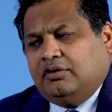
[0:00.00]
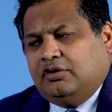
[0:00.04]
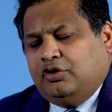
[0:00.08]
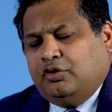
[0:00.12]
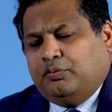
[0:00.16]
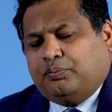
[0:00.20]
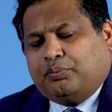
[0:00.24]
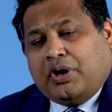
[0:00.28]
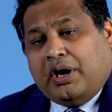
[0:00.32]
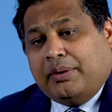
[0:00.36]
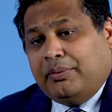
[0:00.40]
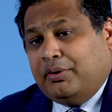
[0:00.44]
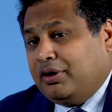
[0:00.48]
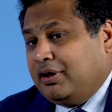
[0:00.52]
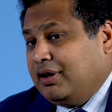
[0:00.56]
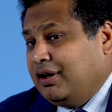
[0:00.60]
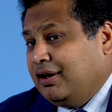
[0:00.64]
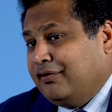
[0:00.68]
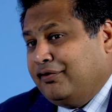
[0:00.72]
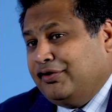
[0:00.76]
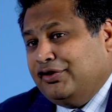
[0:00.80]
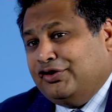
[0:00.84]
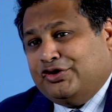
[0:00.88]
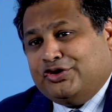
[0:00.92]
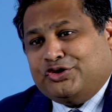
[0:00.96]
primary care
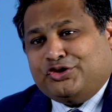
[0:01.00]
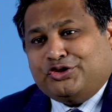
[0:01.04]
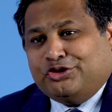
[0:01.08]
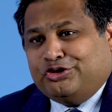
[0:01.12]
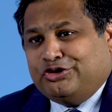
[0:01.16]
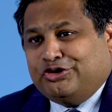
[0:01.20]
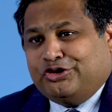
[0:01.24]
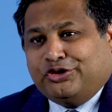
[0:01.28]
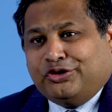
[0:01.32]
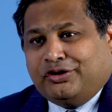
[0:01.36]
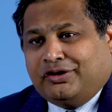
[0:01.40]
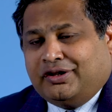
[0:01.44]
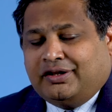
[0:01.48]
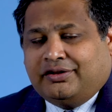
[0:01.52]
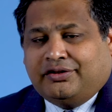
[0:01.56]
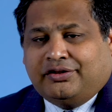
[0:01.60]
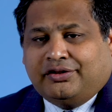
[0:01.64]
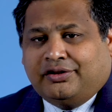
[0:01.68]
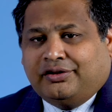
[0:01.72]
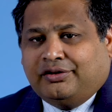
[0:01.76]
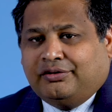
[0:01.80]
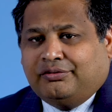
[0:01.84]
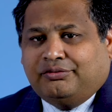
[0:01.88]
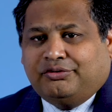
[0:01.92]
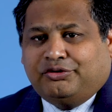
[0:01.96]
physicians are
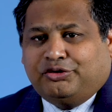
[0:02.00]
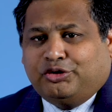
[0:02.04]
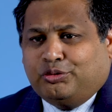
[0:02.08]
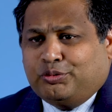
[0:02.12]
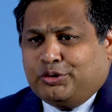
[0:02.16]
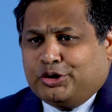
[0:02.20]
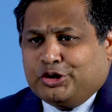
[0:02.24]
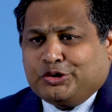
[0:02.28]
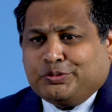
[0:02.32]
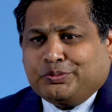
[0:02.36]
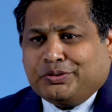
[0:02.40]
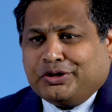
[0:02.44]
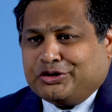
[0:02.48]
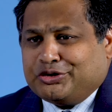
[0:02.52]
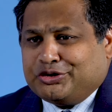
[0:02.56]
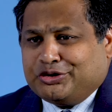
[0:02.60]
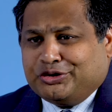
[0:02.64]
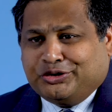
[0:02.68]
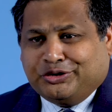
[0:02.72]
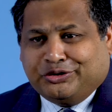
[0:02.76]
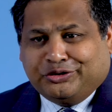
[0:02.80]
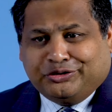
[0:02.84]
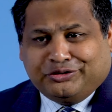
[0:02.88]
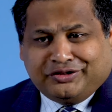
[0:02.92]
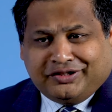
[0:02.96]
under so much
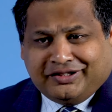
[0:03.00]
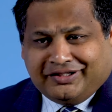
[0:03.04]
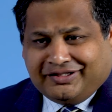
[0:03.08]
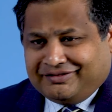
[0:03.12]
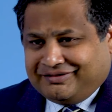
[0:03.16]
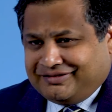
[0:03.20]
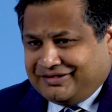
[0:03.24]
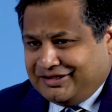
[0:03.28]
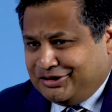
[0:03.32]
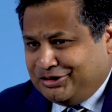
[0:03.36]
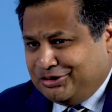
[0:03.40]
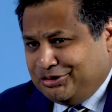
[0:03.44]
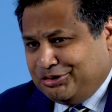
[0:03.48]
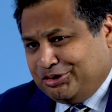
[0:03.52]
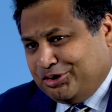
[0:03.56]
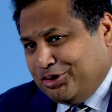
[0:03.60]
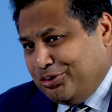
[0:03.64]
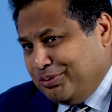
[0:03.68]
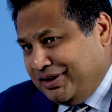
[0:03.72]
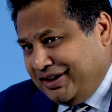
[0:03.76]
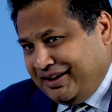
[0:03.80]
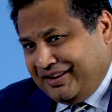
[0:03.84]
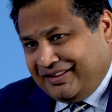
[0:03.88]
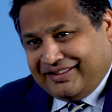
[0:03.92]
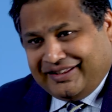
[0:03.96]
pressure to do so
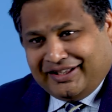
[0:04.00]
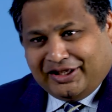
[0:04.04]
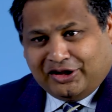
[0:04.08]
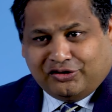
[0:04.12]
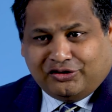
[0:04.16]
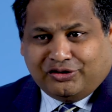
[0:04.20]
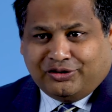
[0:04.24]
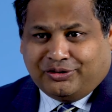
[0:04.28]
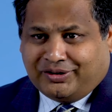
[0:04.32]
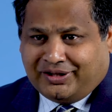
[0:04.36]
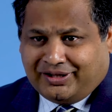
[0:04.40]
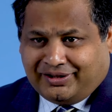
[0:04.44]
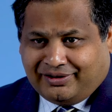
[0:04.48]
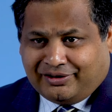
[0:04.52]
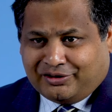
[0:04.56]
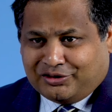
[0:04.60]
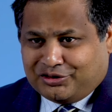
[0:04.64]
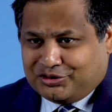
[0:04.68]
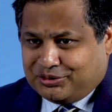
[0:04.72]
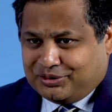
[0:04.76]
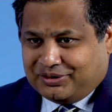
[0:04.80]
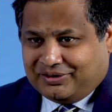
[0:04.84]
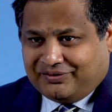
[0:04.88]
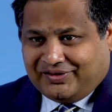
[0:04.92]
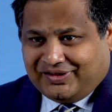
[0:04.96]
many things during their
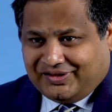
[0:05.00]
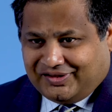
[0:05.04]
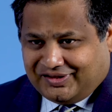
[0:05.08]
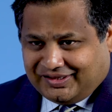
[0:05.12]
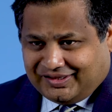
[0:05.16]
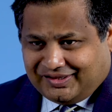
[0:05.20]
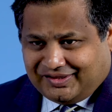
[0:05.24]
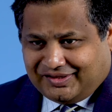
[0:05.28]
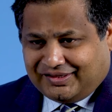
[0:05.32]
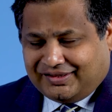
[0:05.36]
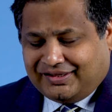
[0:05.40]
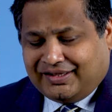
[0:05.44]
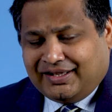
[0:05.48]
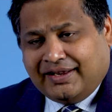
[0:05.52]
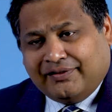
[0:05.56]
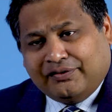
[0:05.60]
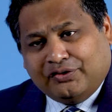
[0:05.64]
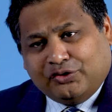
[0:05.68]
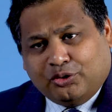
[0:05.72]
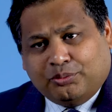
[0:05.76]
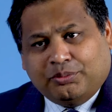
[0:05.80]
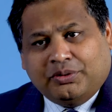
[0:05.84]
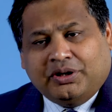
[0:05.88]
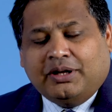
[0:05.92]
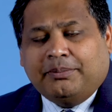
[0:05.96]
short visits, and they have
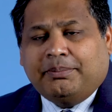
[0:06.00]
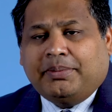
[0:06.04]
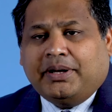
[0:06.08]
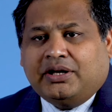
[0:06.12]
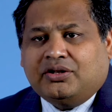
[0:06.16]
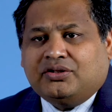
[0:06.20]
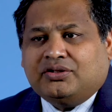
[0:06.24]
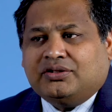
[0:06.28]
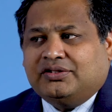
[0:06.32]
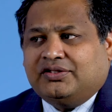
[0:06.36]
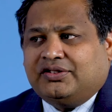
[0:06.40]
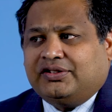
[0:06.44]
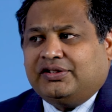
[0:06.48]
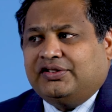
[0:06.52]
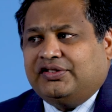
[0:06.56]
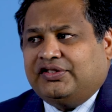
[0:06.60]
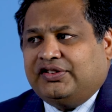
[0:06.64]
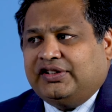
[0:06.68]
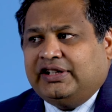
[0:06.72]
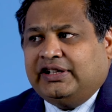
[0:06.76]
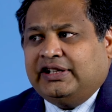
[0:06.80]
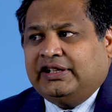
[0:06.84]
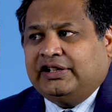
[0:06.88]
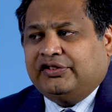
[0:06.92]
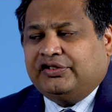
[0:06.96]
so many patients to
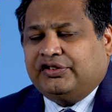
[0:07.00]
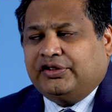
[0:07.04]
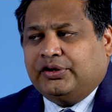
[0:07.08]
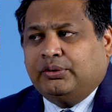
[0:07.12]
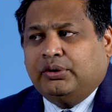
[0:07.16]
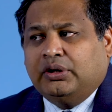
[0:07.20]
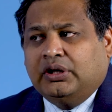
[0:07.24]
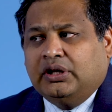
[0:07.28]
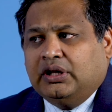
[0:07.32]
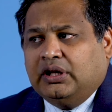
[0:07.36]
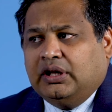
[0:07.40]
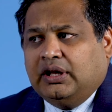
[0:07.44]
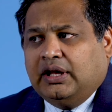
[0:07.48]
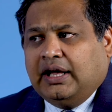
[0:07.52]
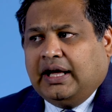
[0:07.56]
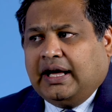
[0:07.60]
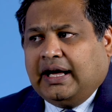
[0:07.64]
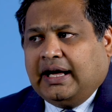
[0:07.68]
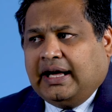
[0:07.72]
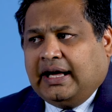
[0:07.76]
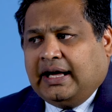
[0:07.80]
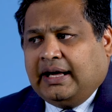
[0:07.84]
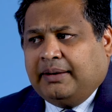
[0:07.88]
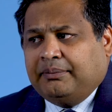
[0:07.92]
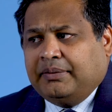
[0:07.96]
see. So
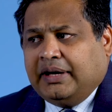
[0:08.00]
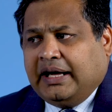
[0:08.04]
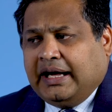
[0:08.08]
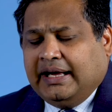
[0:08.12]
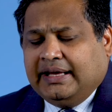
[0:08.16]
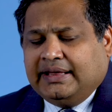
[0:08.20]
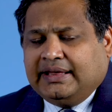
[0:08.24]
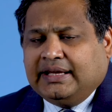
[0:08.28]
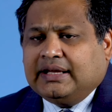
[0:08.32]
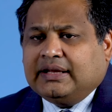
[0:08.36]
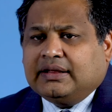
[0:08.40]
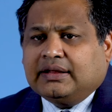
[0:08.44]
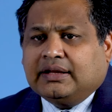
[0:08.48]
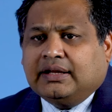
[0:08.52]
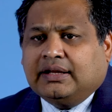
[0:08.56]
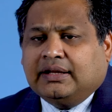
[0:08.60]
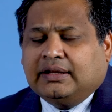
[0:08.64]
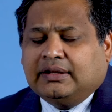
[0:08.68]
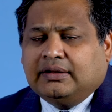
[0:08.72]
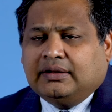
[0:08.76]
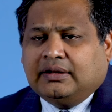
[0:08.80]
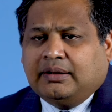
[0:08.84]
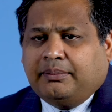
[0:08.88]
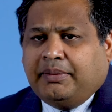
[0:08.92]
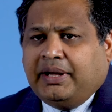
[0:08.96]
I think
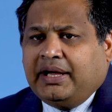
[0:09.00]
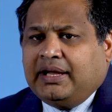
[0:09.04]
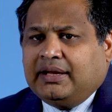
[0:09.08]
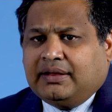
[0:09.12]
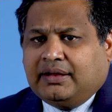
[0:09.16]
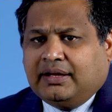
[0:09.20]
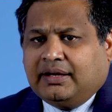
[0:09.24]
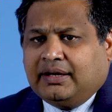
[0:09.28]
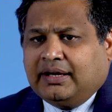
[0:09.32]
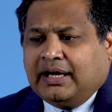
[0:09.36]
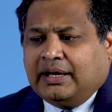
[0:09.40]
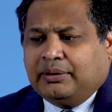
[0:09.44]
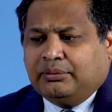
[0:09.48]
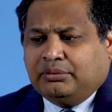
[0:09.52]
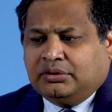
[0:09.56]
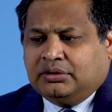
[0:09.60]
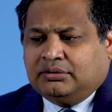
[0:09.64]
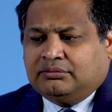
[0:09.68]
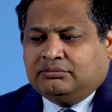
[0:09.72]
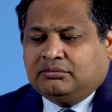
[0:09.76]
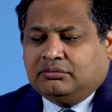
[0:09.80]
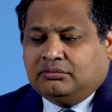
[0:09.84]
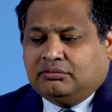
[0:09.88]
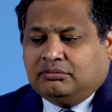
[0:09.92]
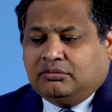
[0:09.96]
the main thing I
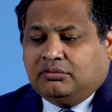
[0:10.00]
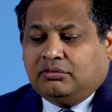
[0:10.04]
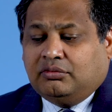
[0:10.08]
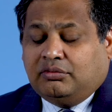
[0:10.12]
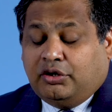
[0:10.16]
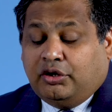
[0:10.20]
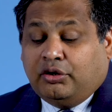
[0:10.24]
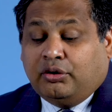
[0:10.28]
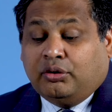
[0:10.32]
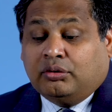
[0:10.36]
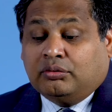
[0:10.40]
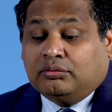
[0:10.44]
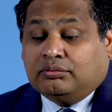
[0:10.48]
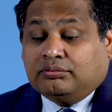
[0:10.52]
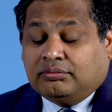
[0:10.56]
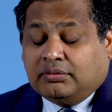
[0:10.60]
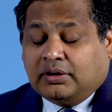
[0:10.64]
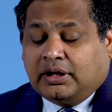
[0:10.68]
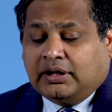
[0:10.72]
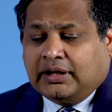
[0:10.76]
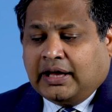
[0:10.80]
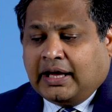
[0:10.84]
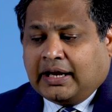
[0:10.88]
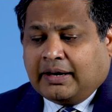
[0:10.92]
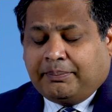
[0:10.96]
would, a
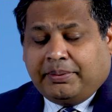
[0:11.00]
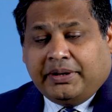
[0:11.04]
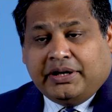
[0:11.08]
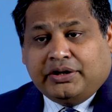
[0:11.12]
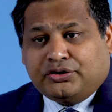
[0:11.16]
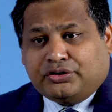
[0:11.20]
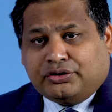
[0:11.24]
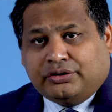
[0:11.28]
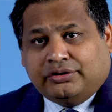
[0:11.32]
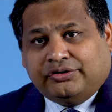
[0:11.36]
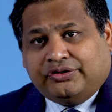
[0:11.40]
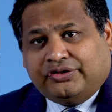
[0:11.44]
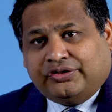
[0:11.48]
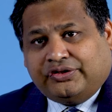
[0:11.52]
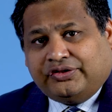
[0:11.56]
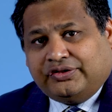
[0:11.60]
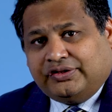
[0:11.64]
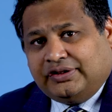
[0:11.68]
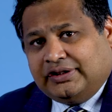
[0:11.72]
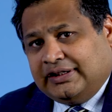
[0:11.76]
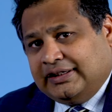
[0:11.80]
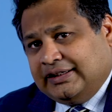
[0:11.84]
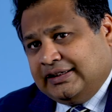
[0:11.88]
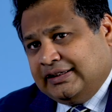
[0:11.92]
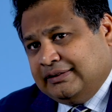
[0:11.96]
lot of patients,
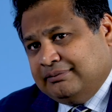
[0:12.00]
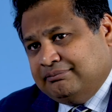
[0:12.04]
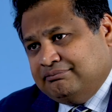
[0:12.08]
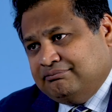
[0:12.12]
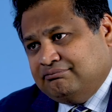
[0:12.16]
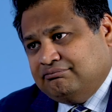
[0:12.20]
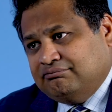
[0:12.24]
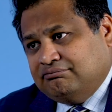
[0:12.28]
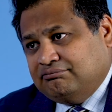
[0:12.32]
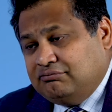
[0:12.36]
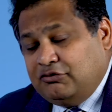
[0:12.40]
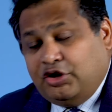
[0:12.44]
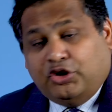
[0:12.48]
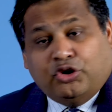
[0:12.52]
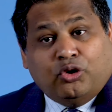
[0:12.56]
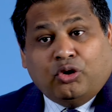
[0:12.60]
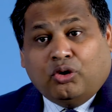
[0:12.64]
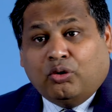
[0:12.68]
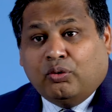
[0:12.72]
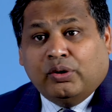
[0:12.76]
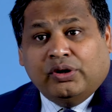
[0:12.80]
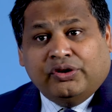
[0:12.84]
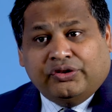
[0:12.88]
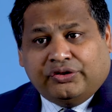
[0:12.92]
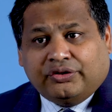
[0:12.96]

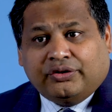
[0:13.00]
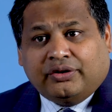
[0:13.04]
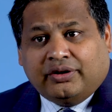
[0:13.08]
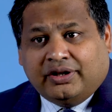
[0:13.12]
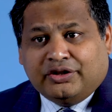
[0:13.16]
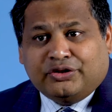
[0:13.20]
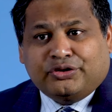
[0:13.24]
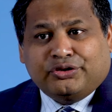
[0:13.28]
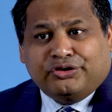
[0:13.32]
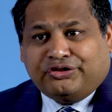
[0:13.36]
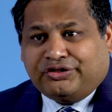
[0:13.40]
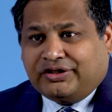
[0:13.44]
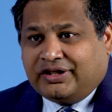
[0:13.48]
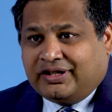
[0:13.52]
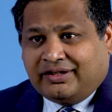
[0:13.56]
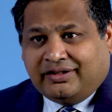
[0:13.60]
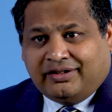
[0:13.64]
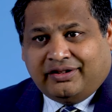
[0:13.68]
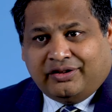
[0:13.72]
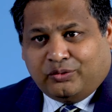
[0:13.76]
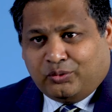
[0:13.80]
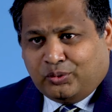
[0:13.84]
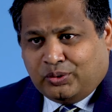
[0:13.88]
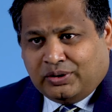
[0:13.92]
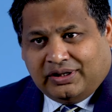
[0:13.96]
always are interested in
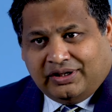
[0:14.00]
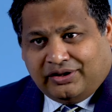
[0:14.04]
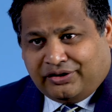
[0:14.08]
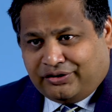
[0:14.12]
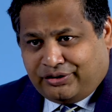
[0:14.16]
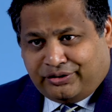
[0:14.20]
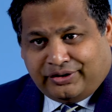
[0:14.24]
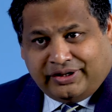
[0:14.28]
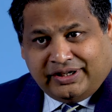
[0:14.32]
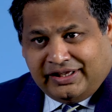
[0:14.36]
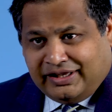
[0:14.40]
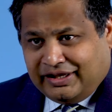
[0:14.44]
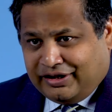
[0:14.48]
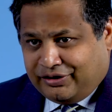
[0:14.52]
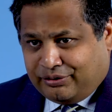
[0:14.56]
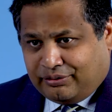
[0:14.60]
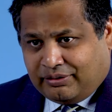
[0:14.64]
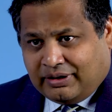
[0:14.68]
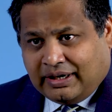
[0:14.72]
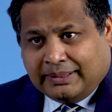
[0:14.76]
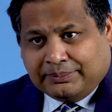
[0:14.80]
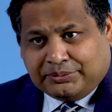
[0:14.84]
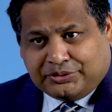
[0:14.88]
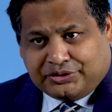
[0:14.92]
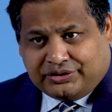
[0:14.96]
are there any other
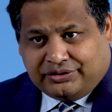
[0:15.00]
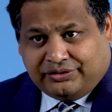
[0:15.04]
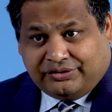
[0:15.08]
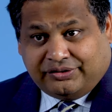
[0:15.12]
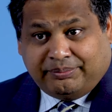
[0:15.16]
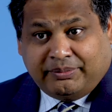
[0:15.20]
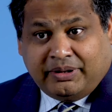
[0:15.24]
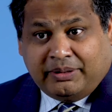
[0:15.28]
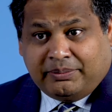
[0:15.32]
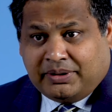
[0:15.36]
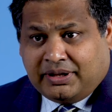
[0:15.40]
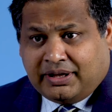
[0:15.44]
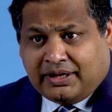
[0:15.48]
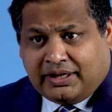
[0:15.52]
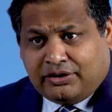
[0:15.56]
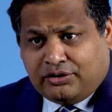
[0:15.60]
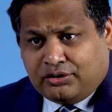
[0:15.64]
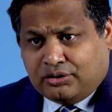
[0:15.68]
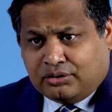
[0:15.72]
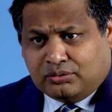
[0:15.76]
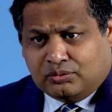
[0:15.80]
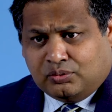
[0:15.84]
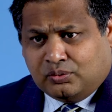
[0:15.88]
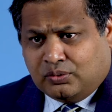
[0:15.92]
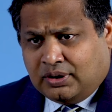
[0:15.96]
options? Maybe they
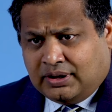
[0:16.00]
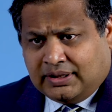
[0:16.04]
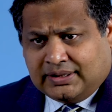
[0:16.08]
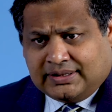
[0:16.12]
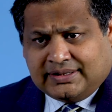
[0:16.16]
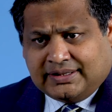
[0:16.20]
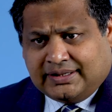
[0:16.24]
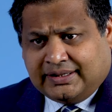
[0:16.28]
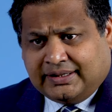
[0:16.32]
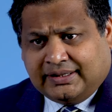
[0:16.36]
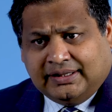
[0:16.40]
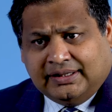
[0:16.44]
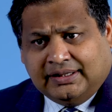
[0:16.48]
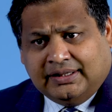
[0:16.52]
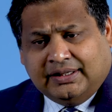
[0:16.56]
don't want a